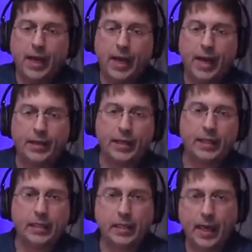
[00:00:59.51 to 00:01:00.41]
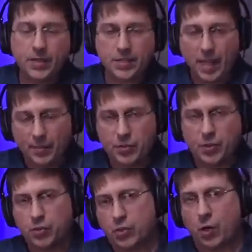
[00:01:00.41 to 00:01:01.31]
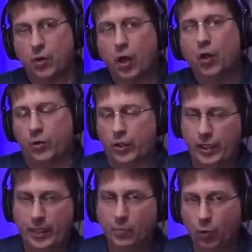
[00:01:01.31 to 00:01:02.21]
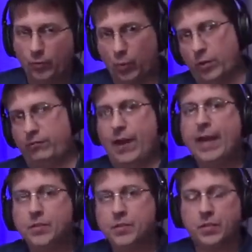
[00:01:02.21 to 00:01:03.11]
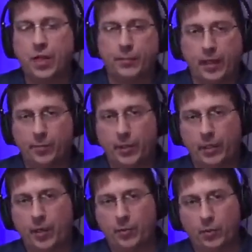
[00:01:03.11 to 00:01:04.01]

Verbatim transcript: And as the episodes go along, we're going to get more and more advanced. Coming up in a couple